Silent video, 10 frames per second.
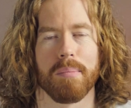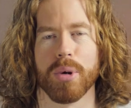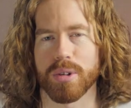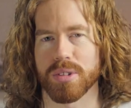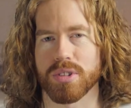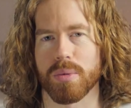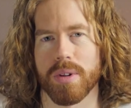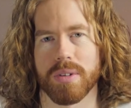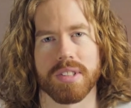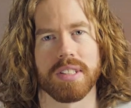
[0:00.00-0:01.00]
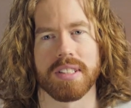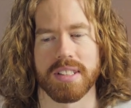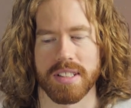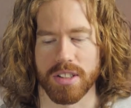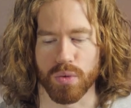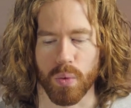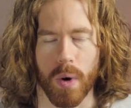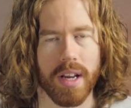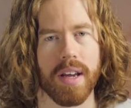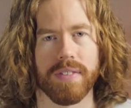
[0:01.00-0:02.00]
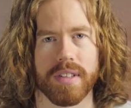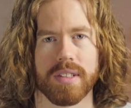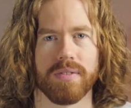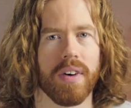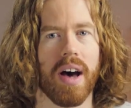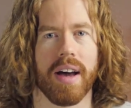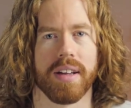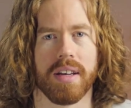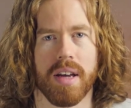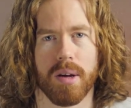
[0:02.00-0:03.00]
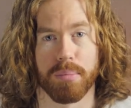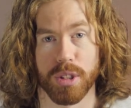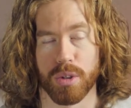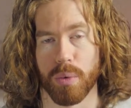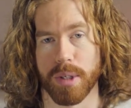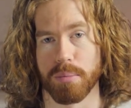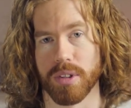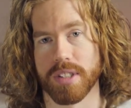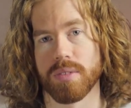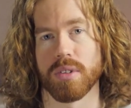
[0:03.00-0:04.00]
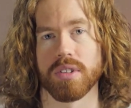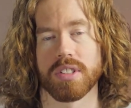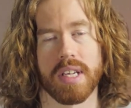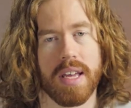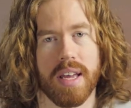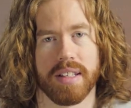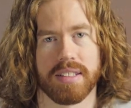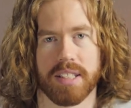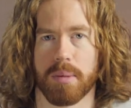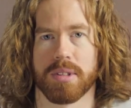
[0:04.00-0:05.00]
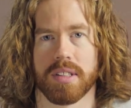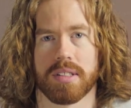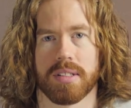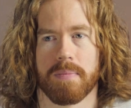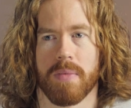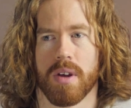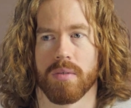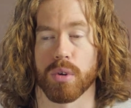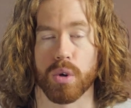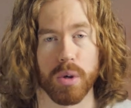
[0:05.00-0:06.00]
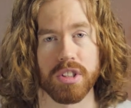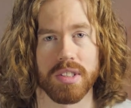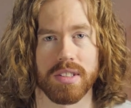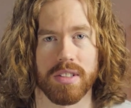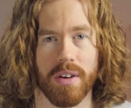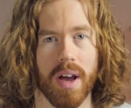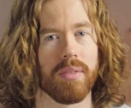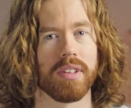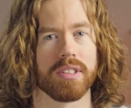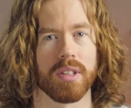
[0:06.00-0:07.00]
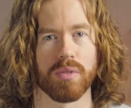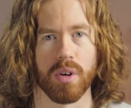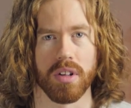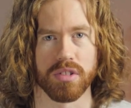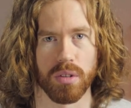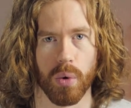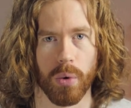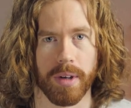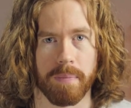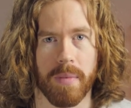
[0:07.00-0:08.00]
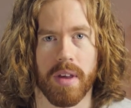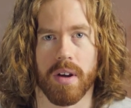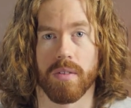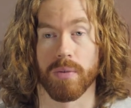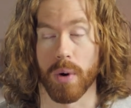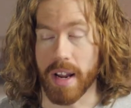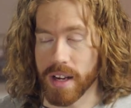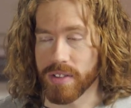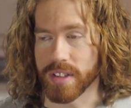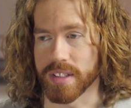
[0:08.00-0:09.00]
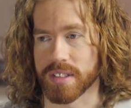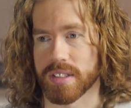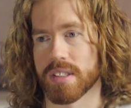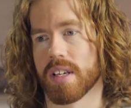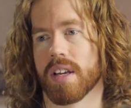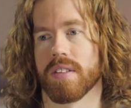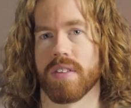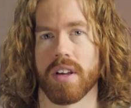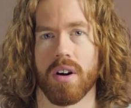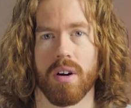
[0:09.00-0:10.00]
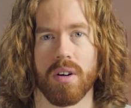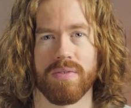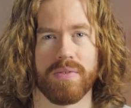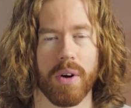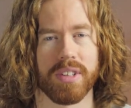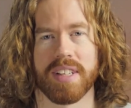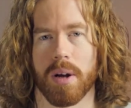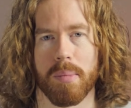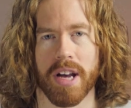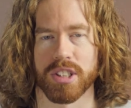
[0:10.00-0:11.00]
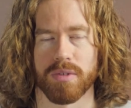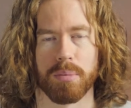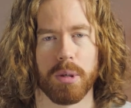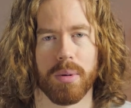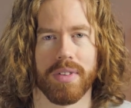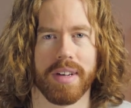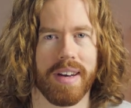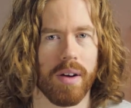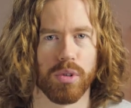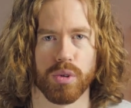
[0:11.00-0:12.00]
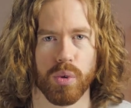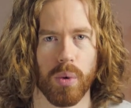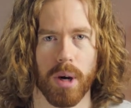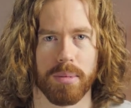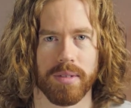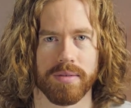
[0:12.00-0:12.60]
Miracles are one of those things that sits right at the divide between believers and skeptics. For Christians, they're evidence of God's glory. For atheists, they are fairy tale magic for people that never grew up.